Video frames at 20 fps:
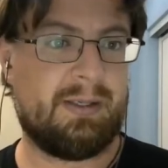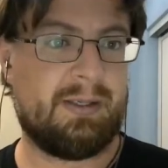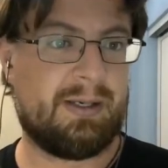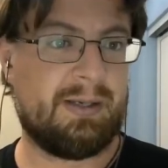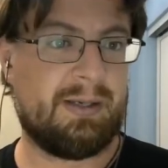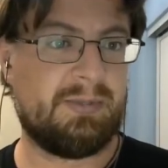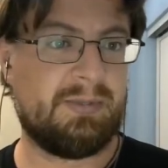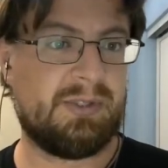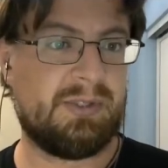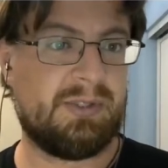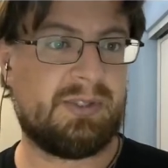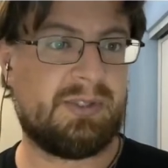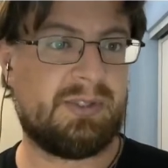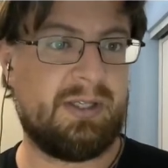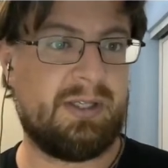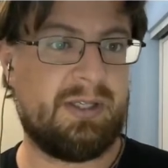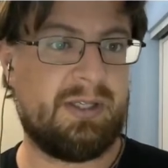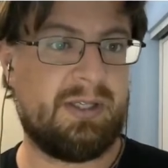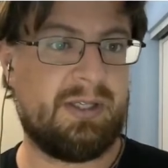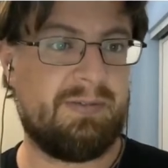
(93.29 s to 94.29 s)
I'm just going
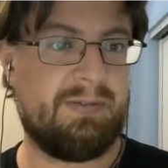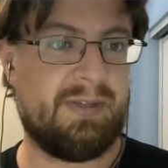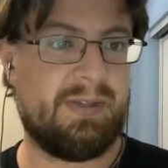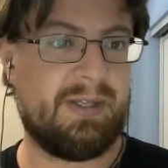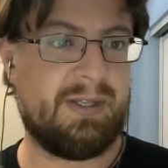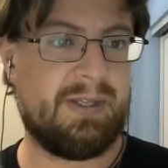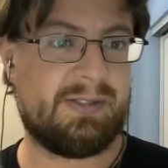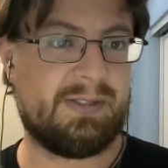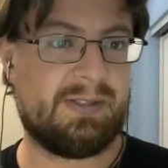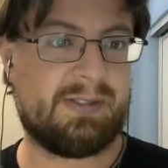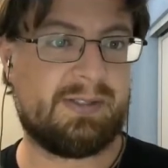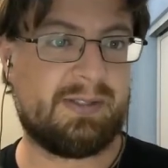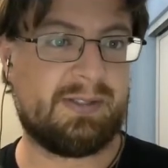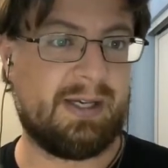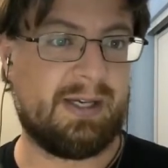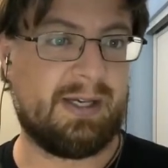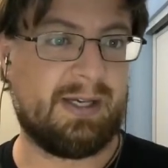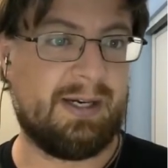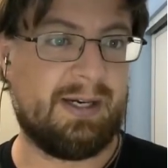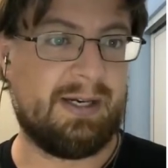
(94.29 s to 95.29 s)
to give this
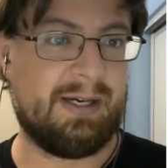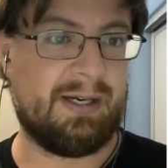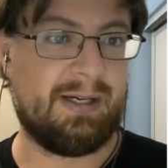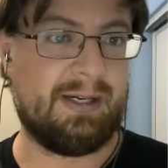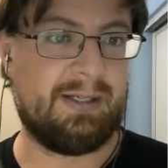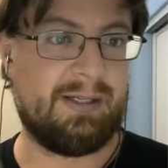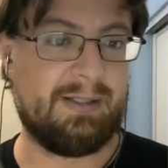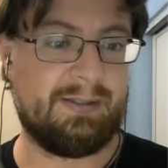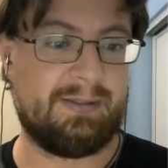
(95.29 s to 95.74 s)
a